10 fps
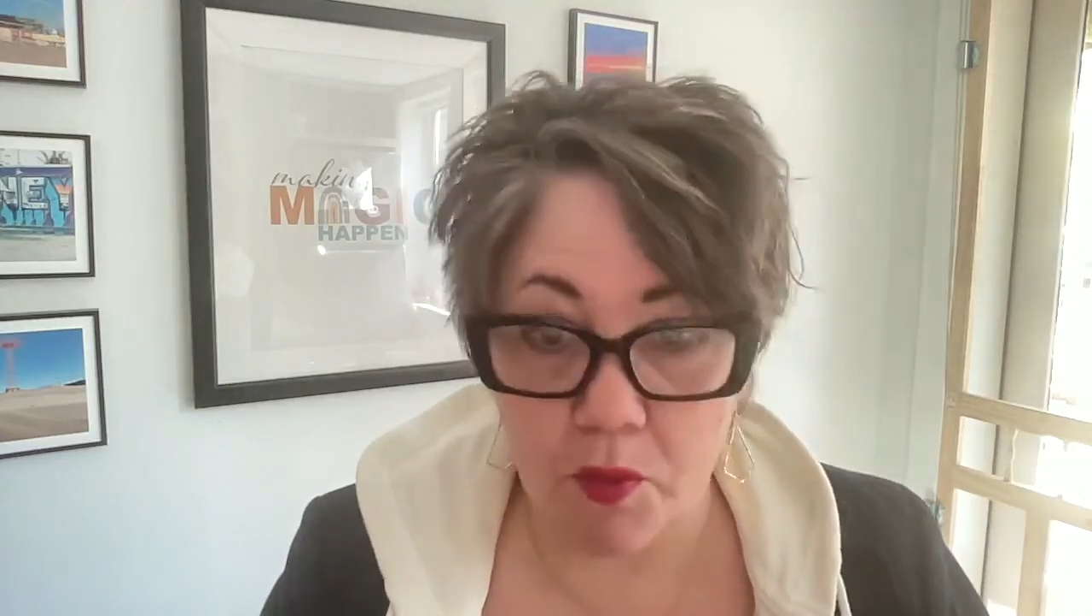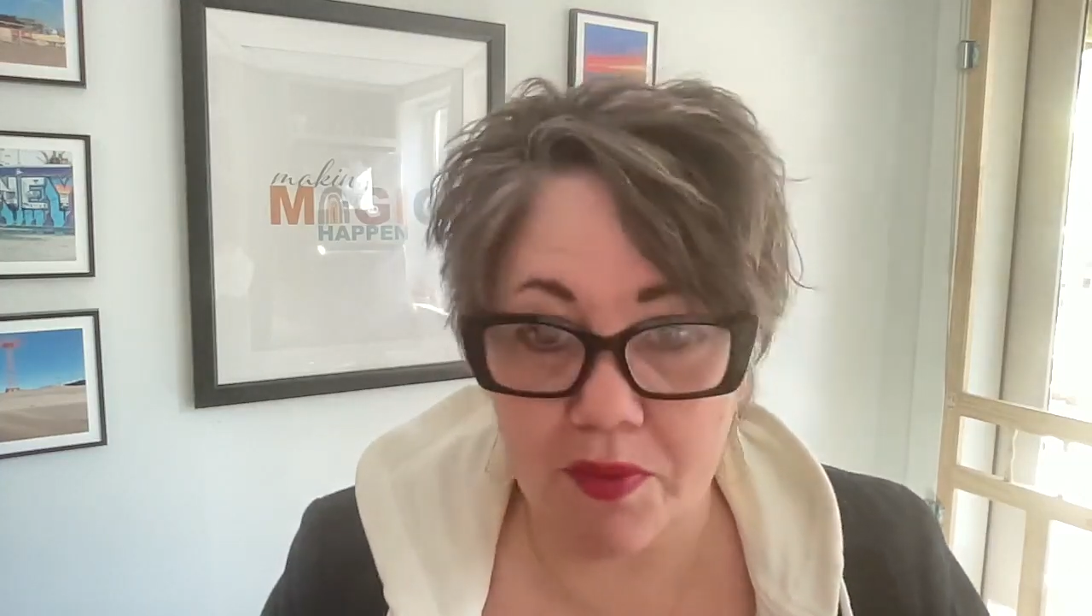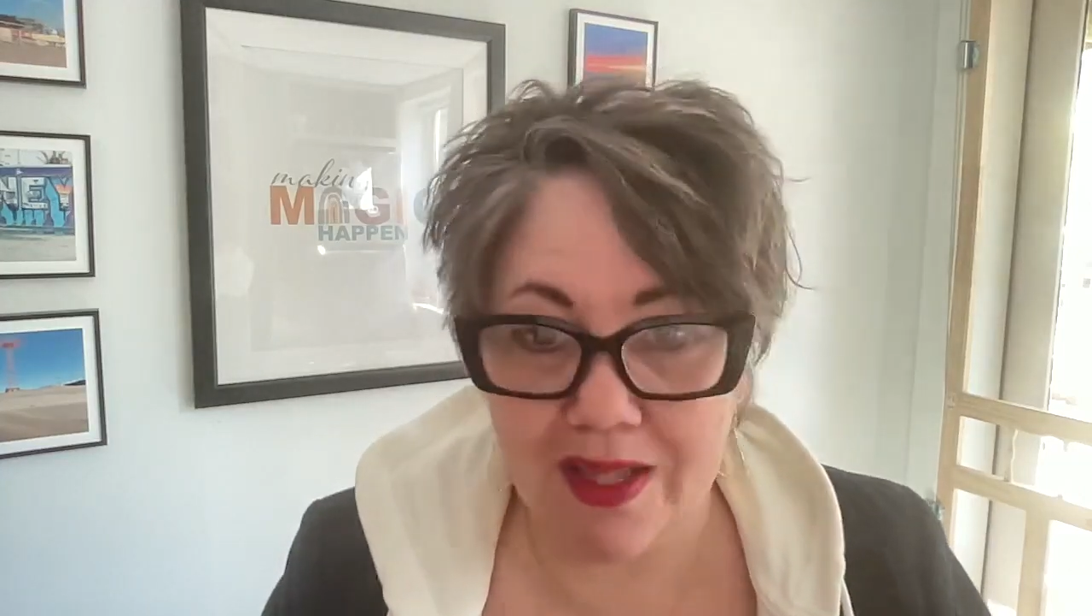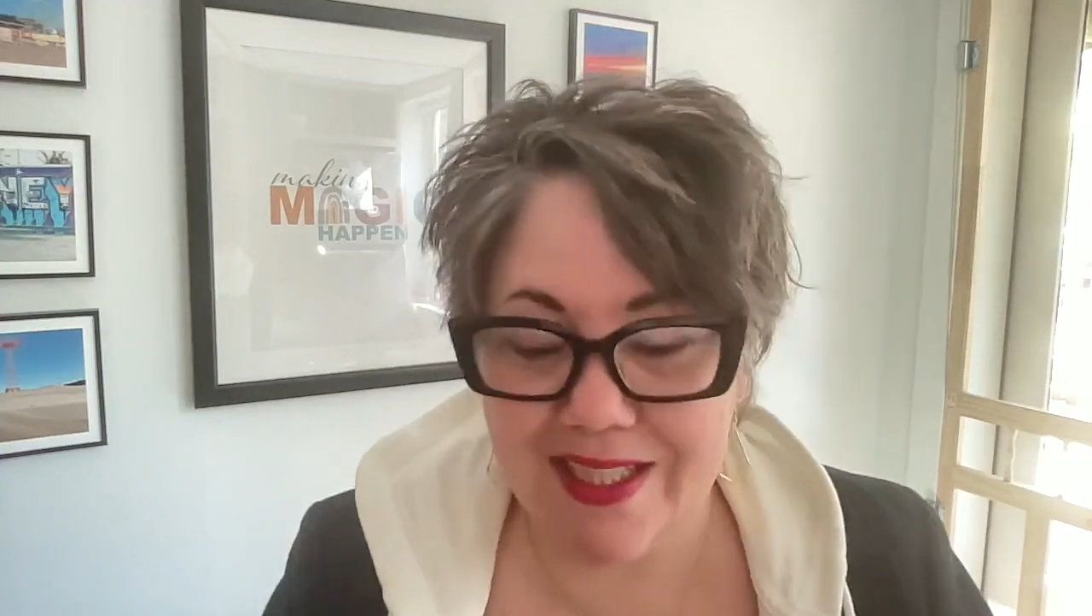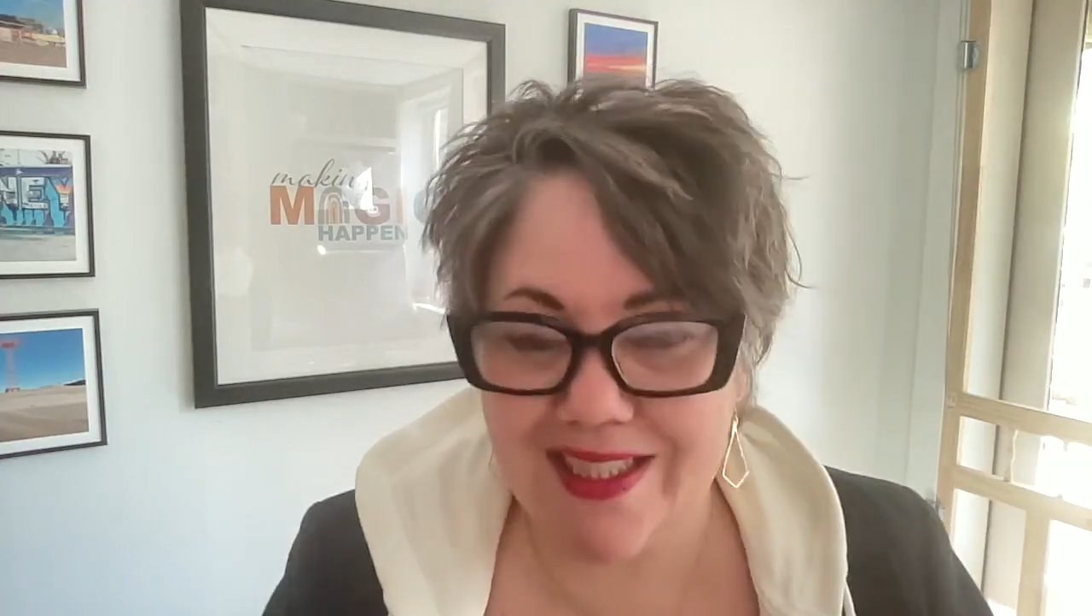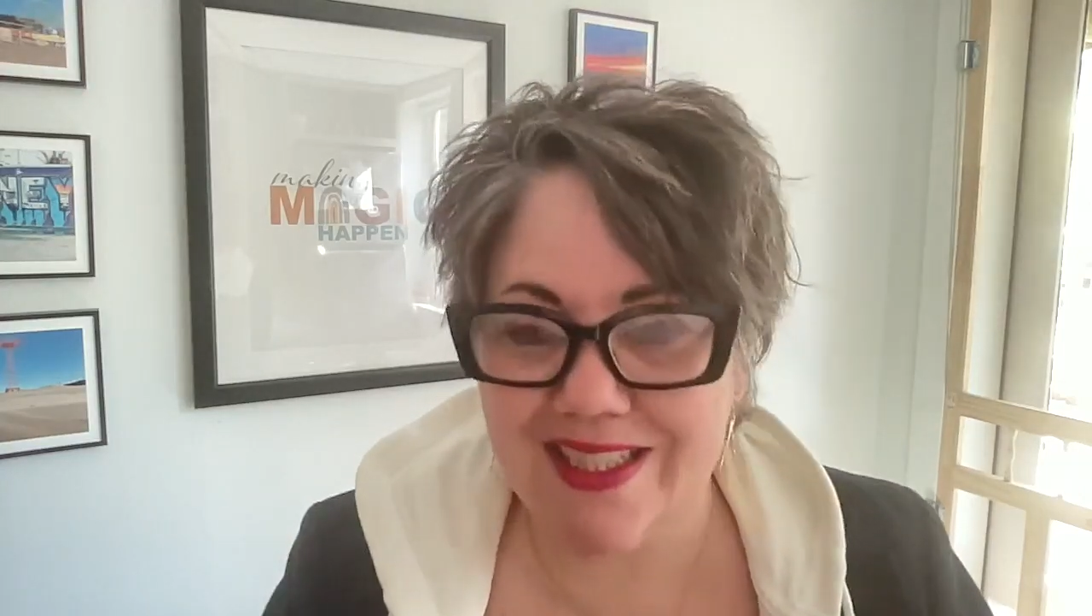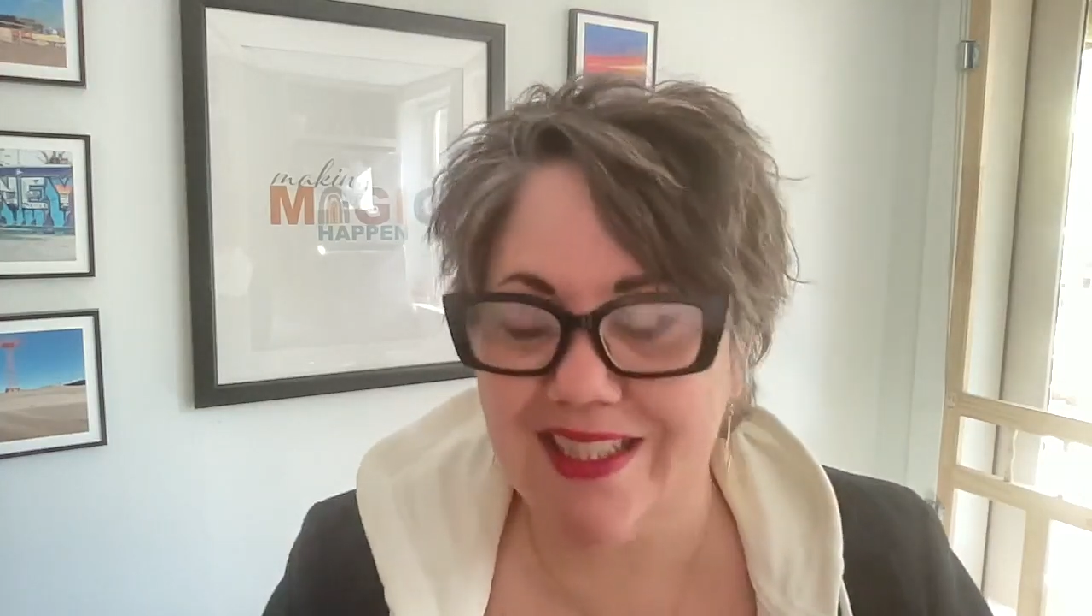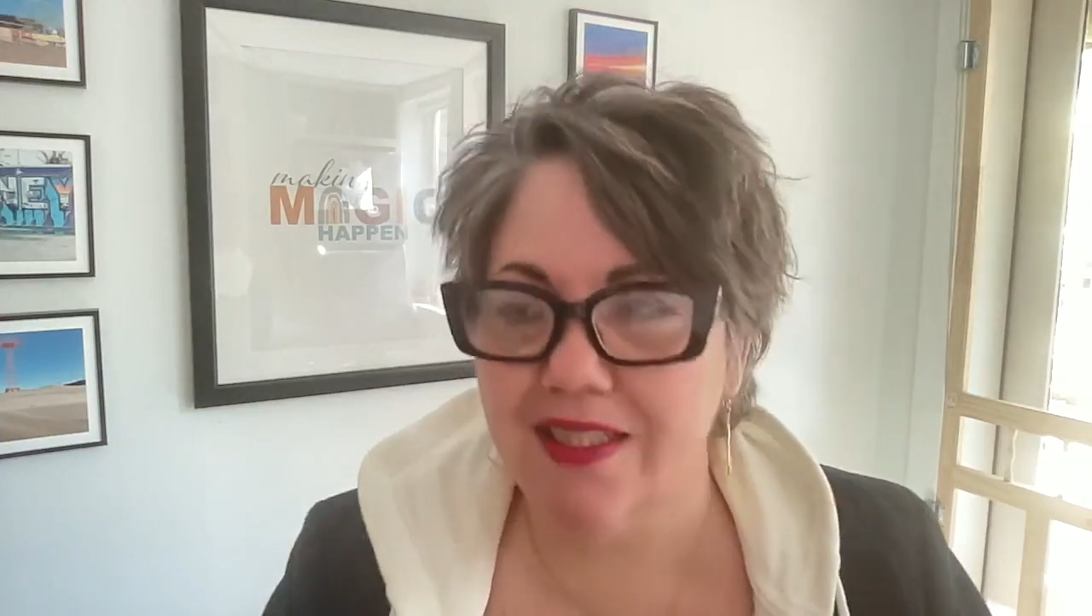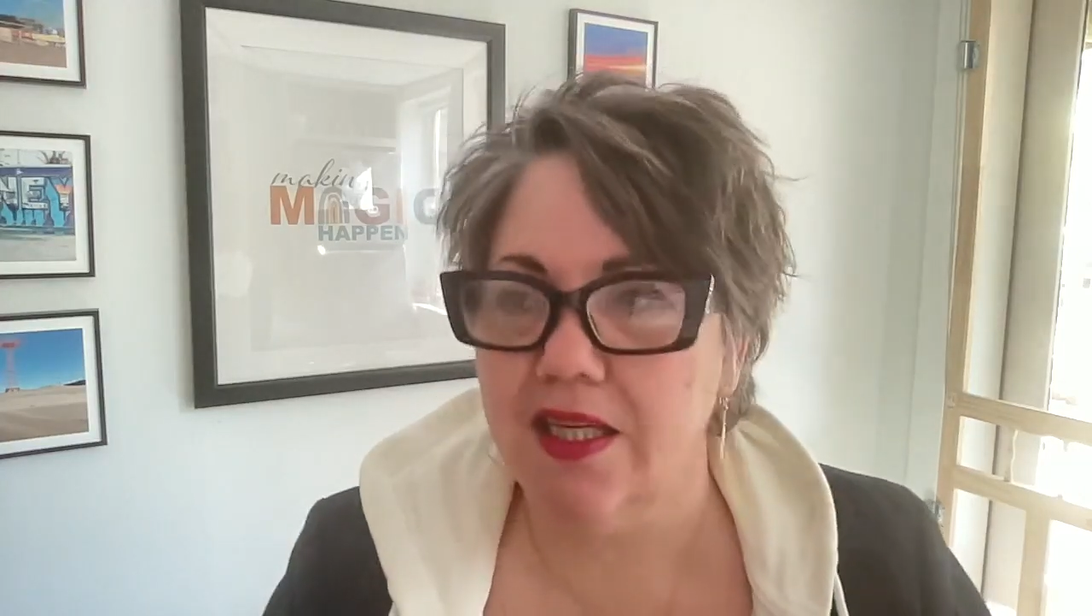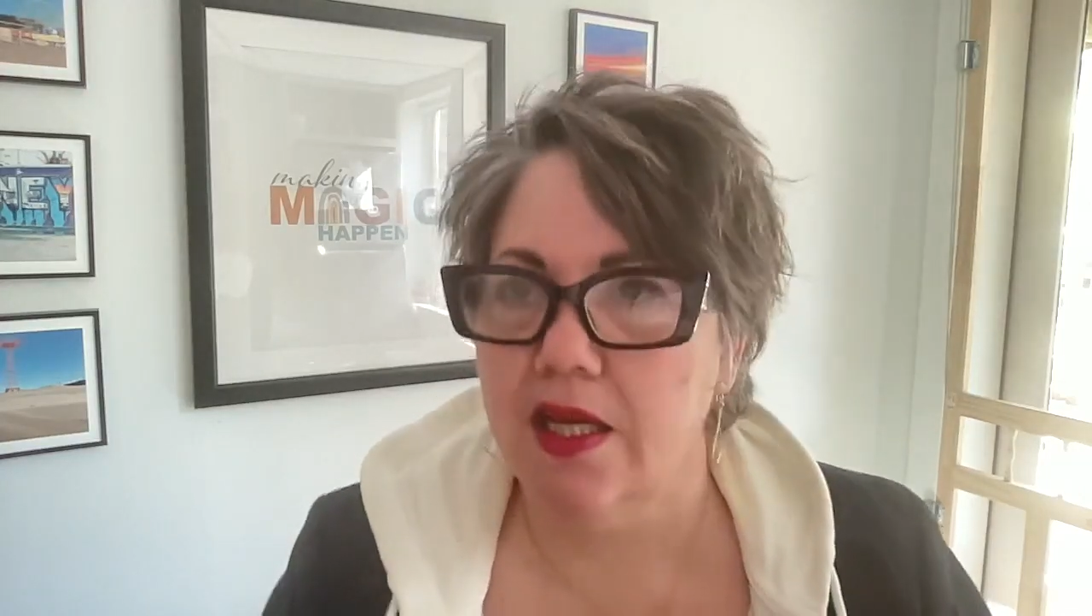
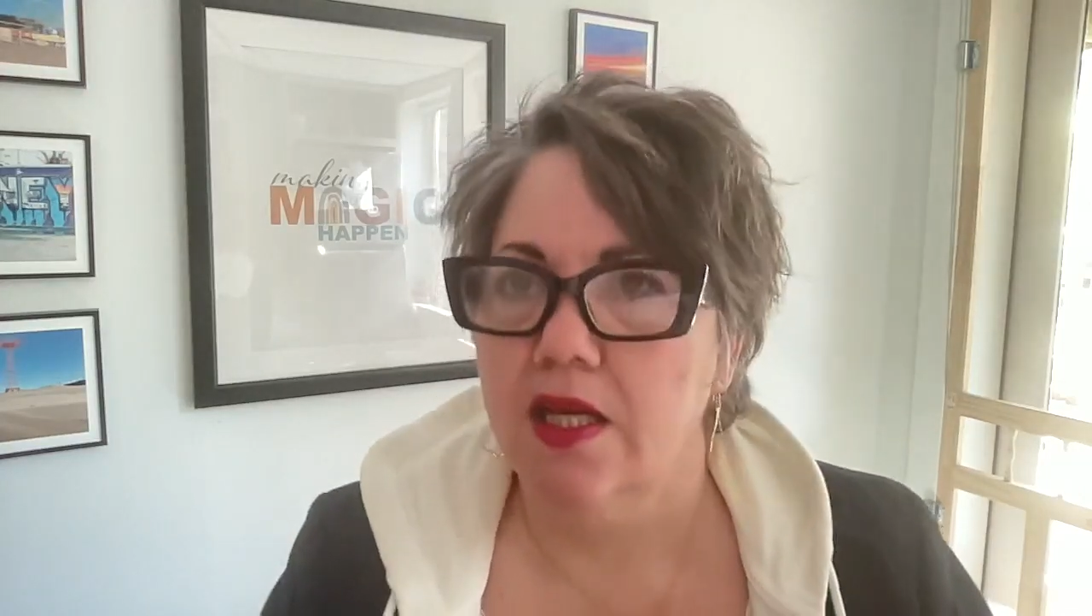places,